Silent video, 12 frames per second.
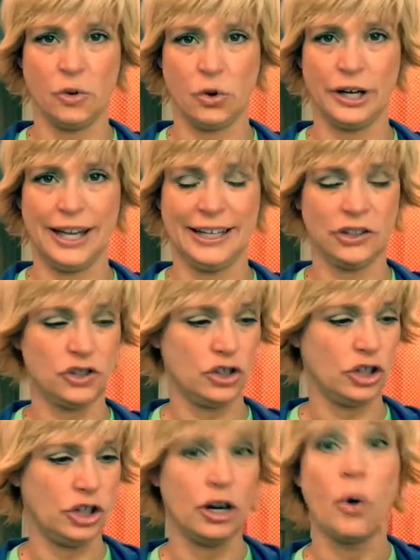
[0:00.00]
organic
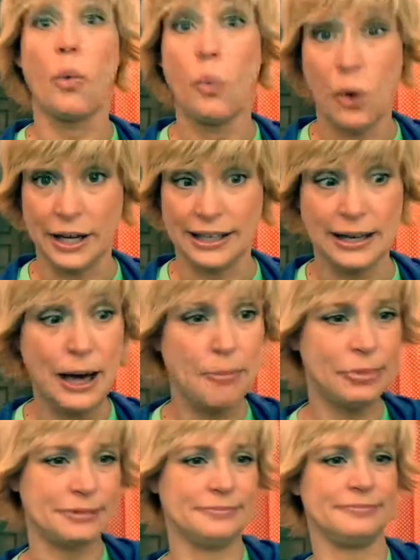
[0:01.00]
sugar, 1
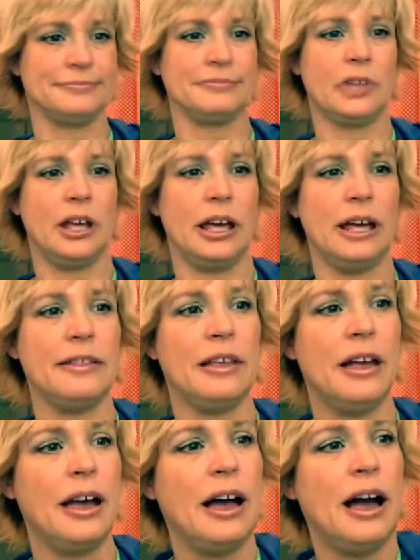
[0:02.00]
cup. Okay,
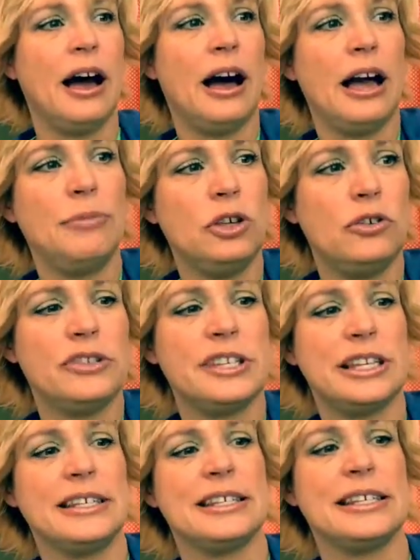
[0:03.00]
I'm
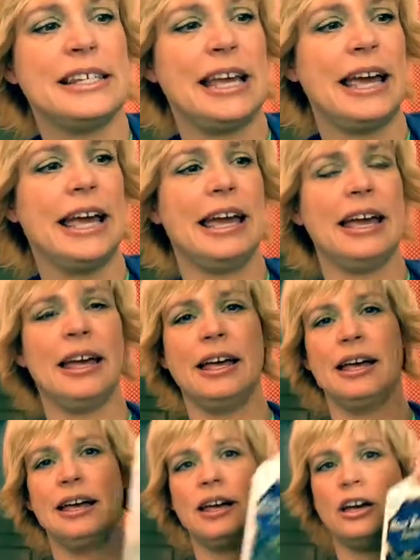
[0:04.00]
using today
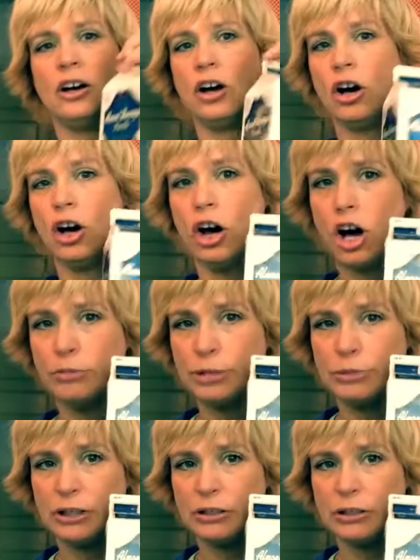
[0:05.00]
almond
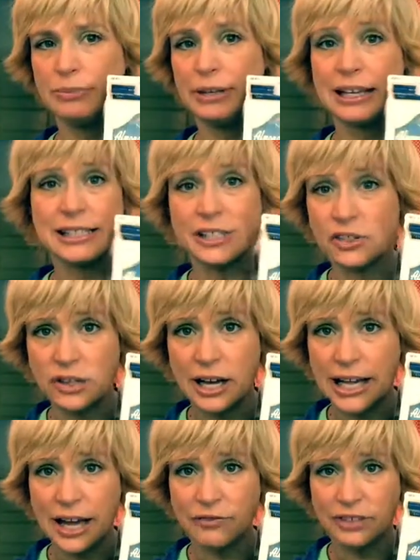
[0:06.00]
milk because I do
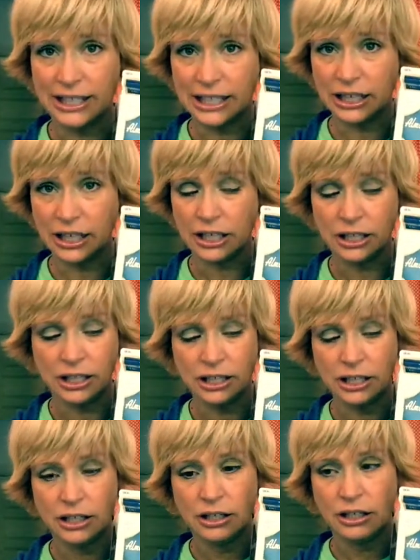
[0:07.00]
not have vanilla
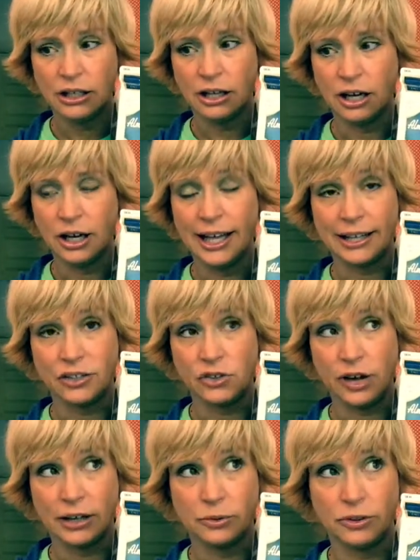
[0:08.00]

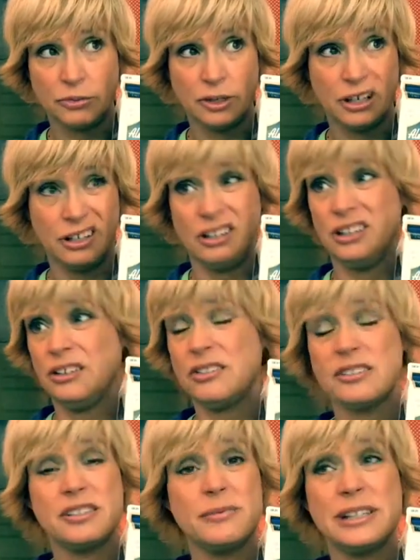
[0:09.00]
extract with me.
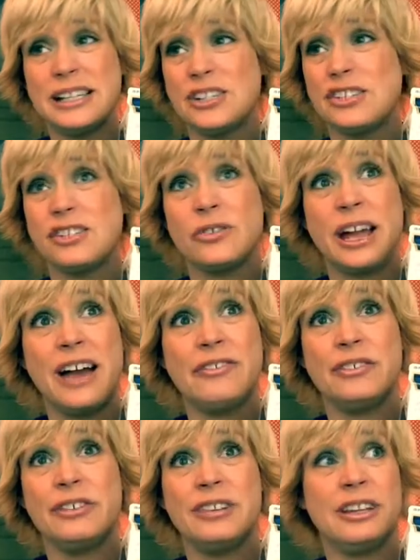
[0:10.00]
There's some days you just don't have
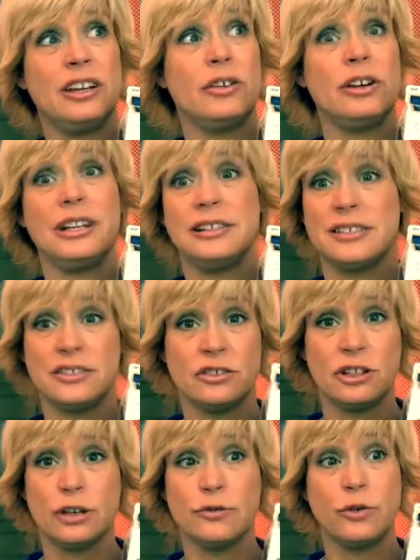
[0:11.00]
the ingredients that you're
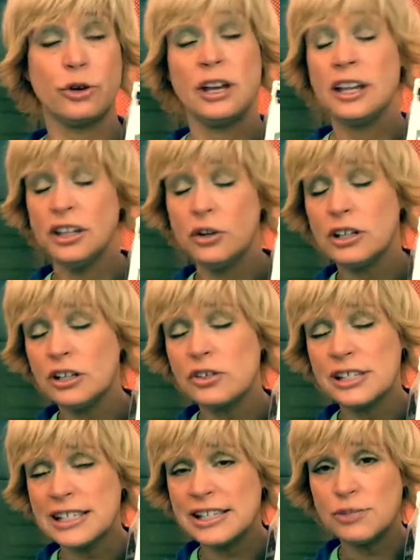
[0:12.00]
looking for. You can use
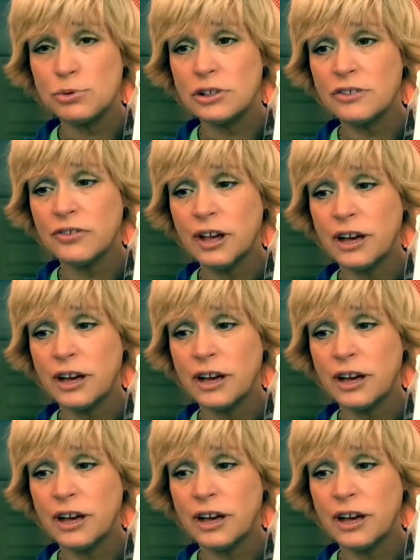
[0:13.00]
a teaspoon of